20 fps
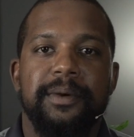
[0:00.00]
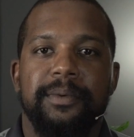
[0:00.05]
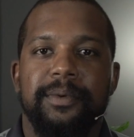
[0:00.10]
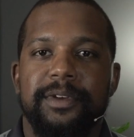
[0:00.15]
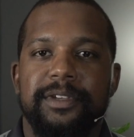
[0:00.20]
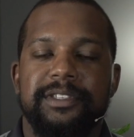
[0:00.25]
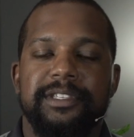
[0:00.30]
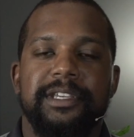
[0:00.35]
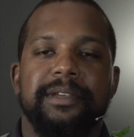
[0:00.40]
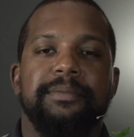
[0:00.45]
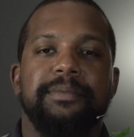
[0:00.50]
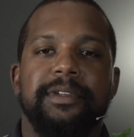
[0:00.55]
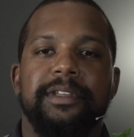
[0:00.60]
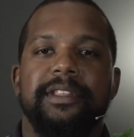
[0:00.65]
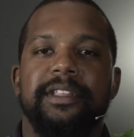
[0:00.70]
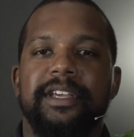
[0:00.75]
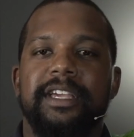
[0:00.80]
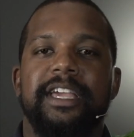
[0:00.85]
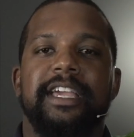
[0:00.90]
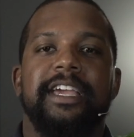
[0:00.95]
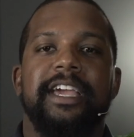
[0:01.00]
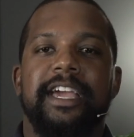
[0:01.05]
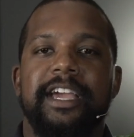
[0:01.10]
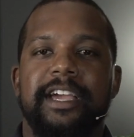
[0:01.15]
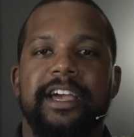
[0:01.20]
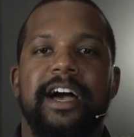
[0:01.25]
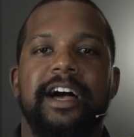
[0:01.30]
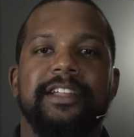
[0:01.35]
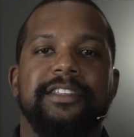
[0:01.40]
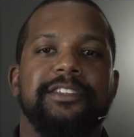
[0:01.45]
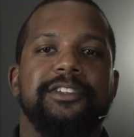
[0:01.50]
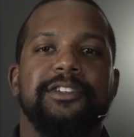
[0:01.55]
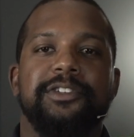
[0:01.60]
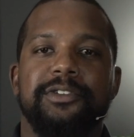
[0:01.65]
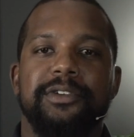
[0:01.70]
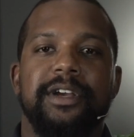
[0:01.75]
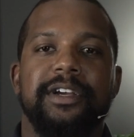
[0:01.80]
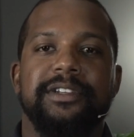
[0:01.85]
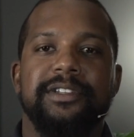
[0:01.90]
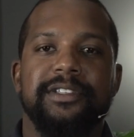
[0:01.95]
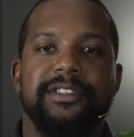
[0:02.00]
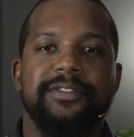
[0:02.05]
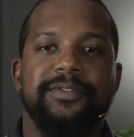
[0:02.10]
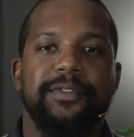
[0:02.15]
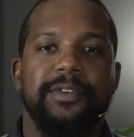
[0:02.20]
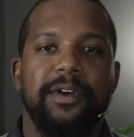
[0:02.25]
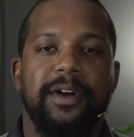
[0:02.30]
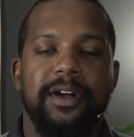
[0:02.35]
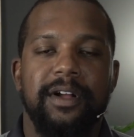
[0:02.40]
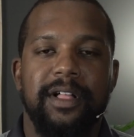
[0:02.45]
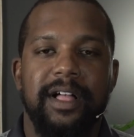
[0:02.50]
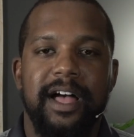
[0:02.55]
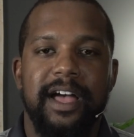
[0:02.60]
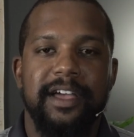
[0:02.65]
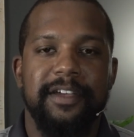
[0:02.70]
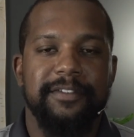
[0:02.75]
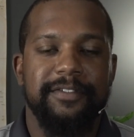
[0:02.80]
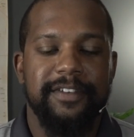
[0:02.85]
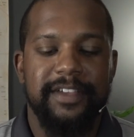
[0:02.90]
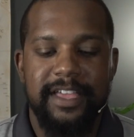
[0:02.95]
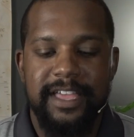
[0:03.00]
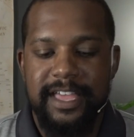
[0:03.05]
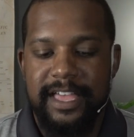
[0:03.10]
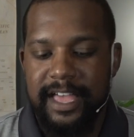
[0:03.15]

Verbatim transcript: We're simply looking at God's instructions for our life.